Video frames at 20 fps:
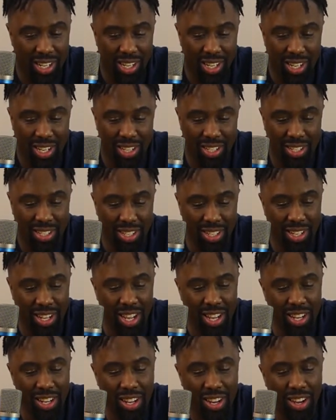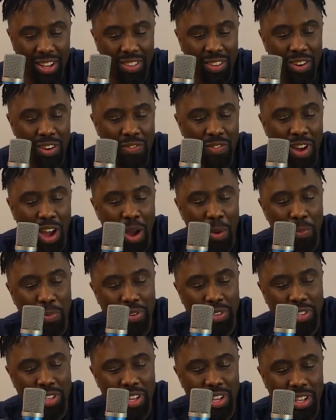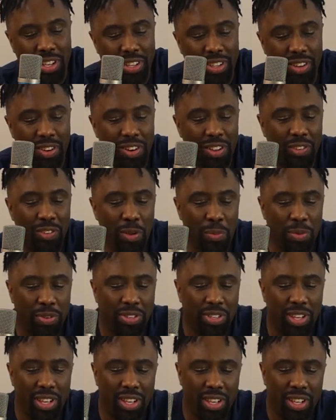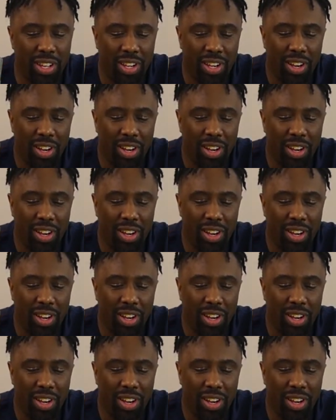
Let's see, they 35%, 33%